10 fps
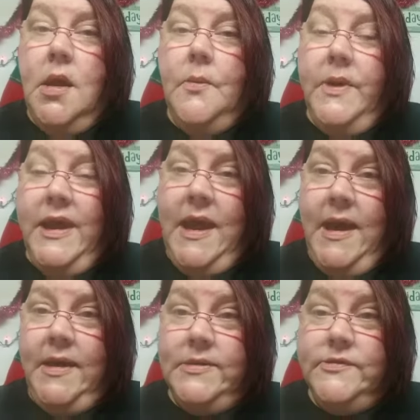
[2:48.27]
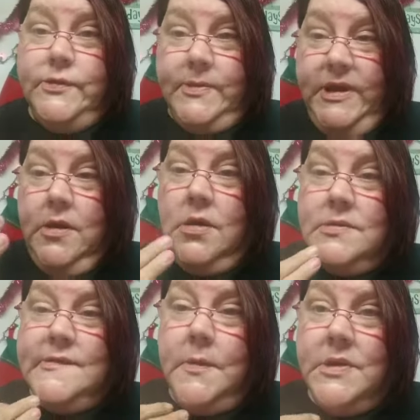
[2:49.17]
we had 3
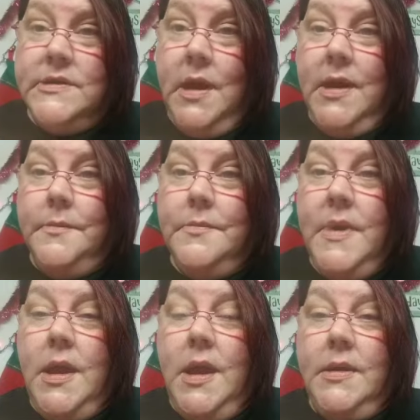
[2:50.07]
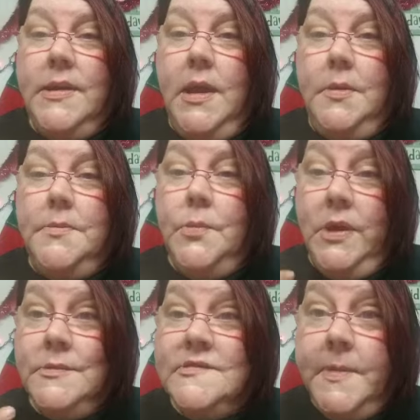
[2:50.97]
dogs at one time, and one was